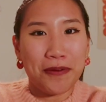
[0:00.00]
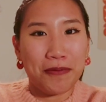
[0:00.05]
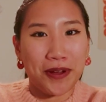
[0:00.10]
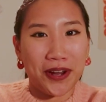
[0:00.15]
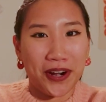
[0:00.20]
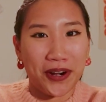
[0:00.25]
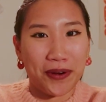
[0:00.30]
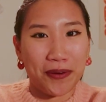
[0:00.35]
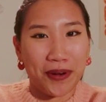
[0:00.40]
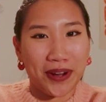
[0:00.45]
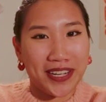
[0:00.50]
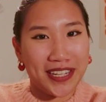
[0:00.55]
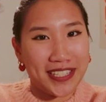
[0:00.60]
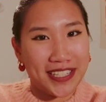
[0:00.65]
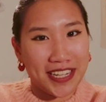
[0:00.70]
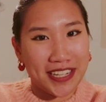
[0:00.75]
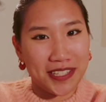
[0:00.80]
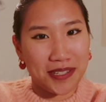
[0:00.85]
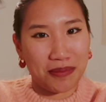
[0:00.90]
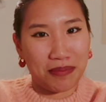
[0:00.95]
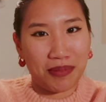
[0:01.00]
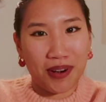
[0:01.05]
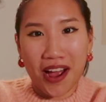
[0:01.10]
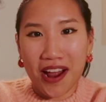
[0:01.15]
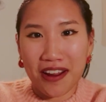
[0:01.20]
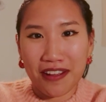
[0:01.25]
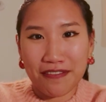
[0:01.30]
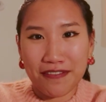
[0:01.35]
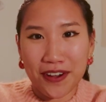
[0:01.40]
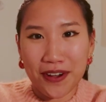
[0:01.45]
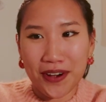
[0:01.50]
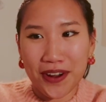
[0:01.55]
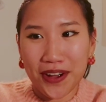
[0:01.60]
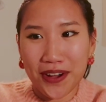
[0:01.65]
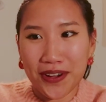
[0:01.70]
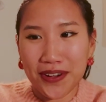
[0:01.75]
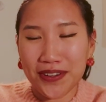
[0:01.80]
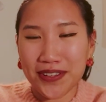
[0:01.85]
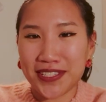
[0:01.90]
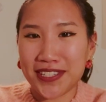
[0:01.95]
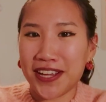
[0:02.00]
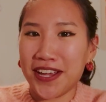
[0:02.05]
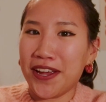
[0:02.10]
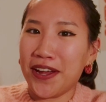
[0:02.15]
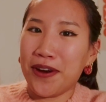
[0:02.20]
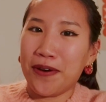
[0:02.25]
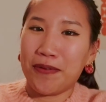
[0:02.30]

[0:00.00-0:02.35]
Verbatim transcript: We are going to take some product photos.